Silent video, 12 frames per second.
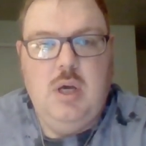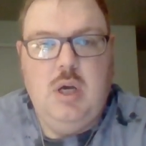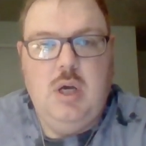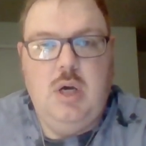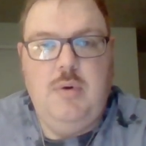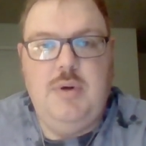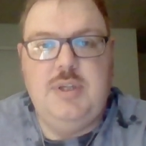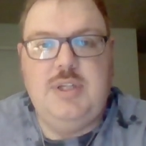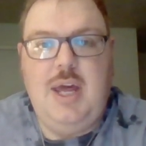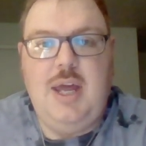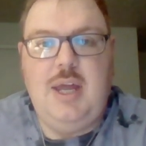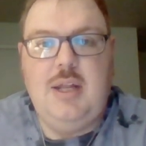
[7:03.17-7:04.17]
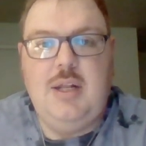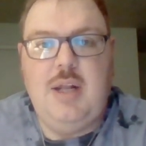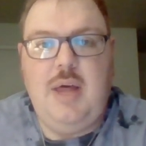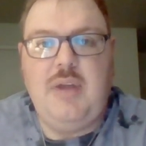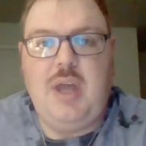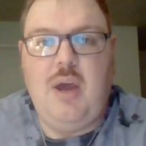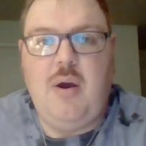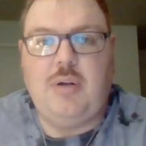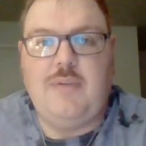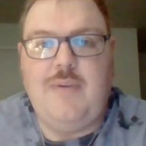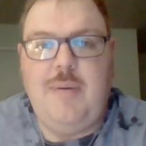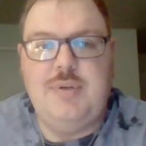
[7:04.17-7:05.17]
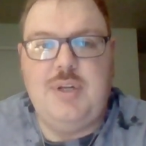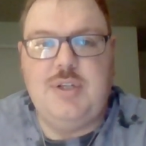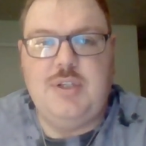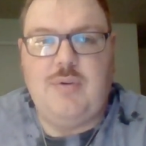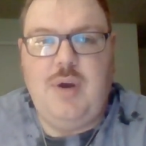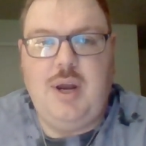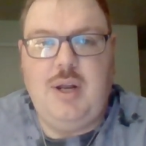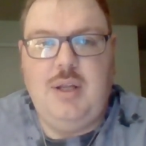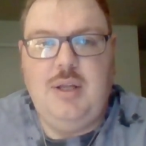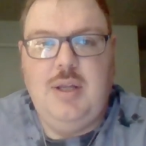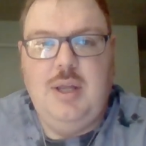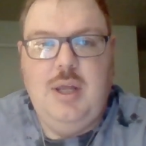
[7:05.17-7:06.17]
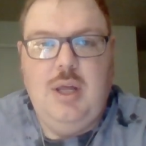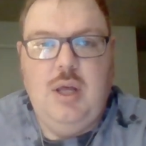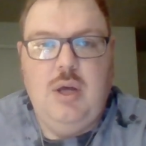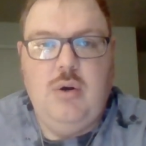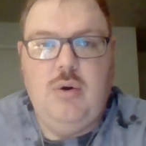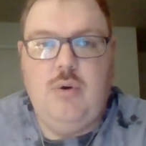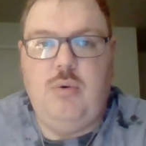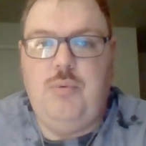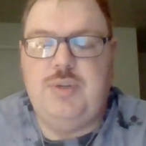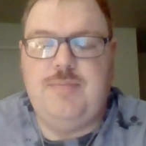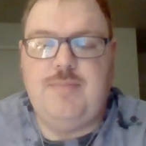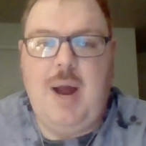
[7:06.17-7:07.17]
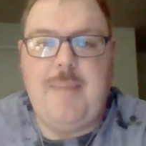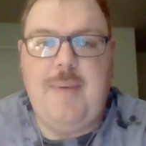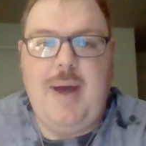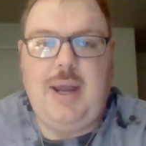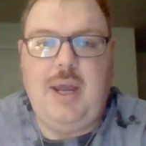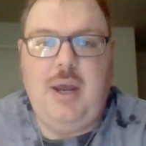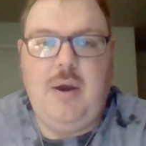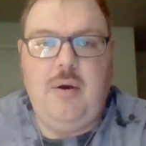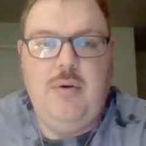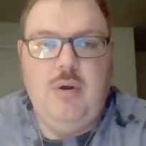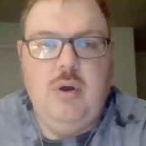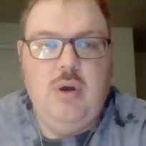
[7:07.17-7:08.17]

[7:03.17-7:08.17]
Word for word: who is a, another character Fabian Nicieza created who was brought back here,